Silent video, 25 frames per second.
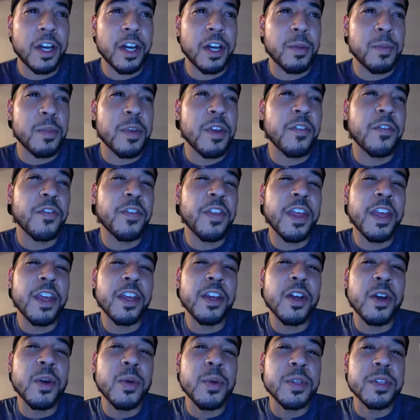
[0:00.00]
if they
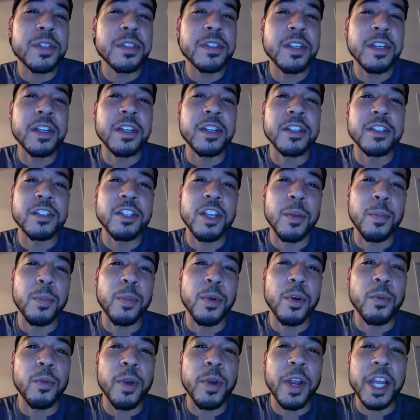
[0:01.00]
go and send a separate
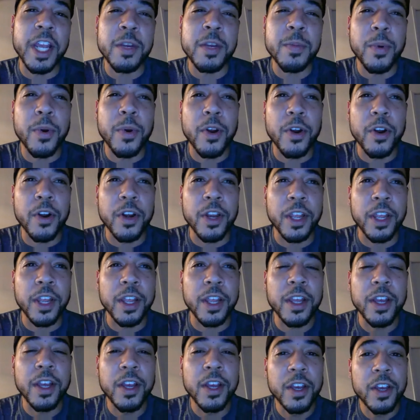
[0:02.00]
raid party,
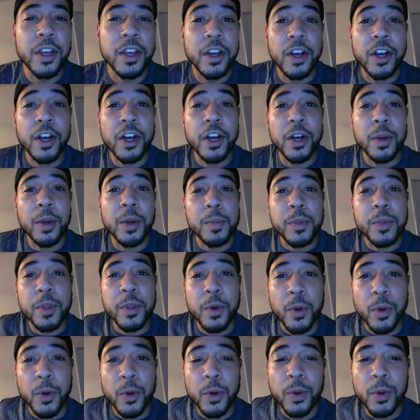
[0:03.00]
the
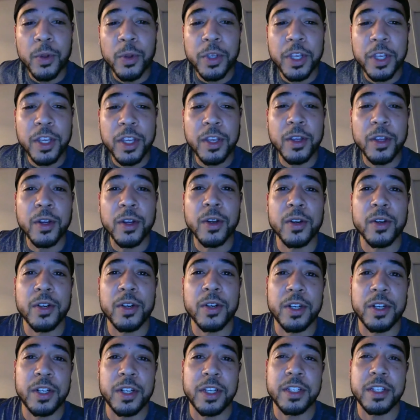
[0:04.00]
Earl here
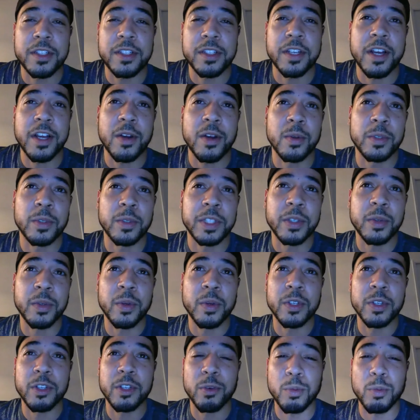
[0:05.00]
is not only
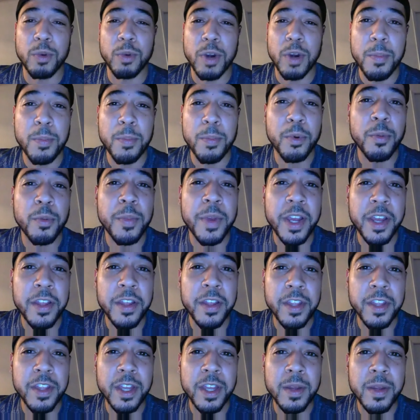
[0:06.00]
going to
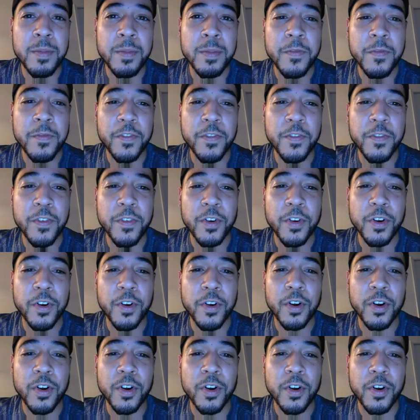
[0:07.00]
reprimand them
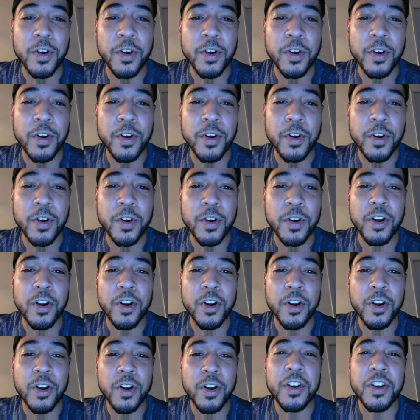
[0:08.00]
for not
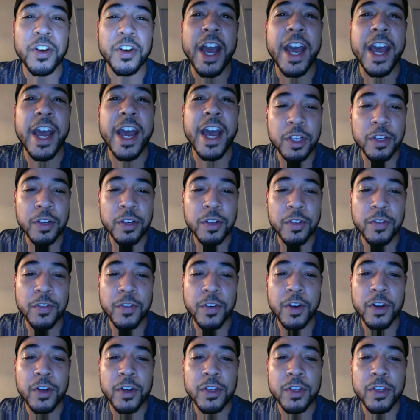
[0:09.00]
asking permission
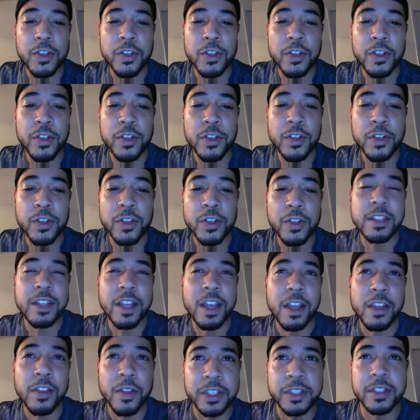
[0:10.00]
first, but he's
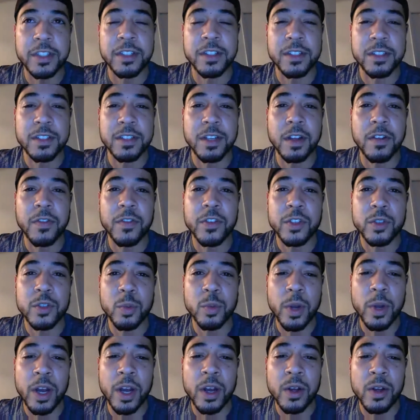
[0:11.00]
going to take their goods and
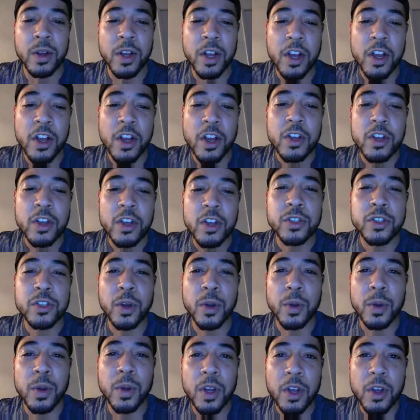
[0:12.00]
stuff as well.
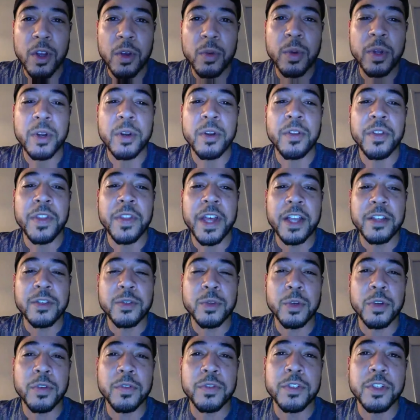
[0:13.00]
So we're in
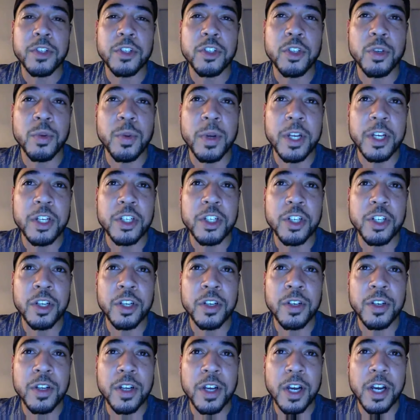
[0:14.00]
that sort of
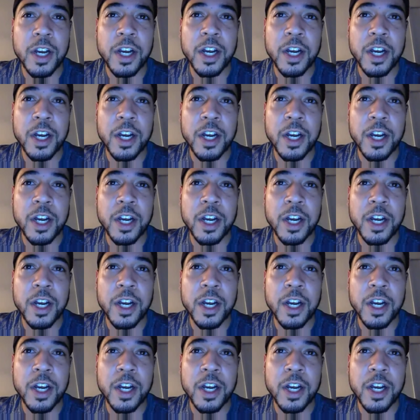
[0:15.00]
situation